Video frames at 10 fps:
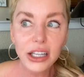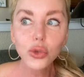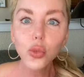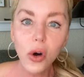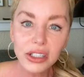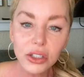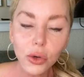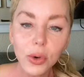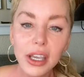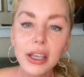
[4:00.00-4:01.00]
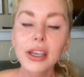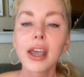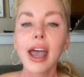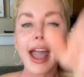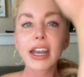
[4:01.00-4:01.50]
It's once a
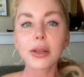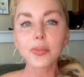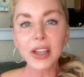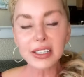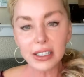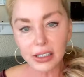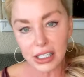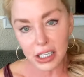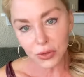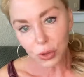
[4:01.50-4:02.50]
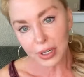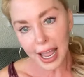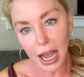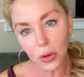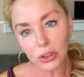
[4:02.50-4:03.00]
week and it basically gives you
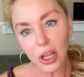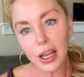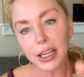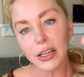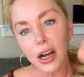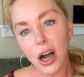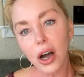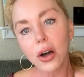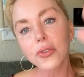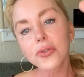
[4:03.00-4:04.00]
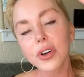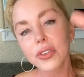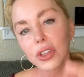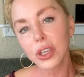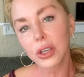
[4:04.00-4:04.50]
an outline of
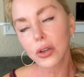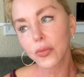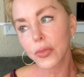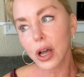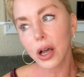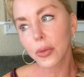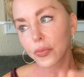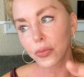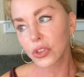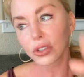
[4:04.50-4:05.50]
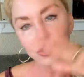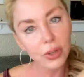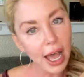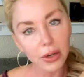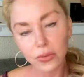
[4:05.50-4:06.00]
the, uh, the
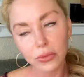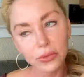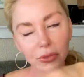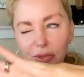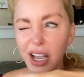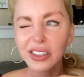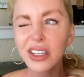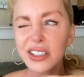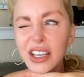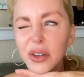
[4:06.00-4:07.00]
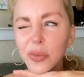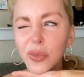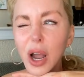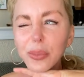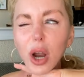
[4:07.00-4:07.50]
that, I think it's like,
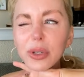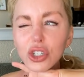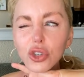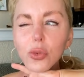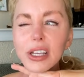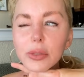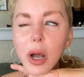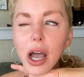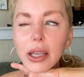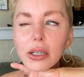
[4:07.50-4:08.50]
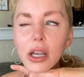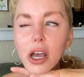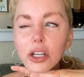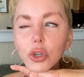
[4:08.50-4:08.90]
I'm probably two weeks behind.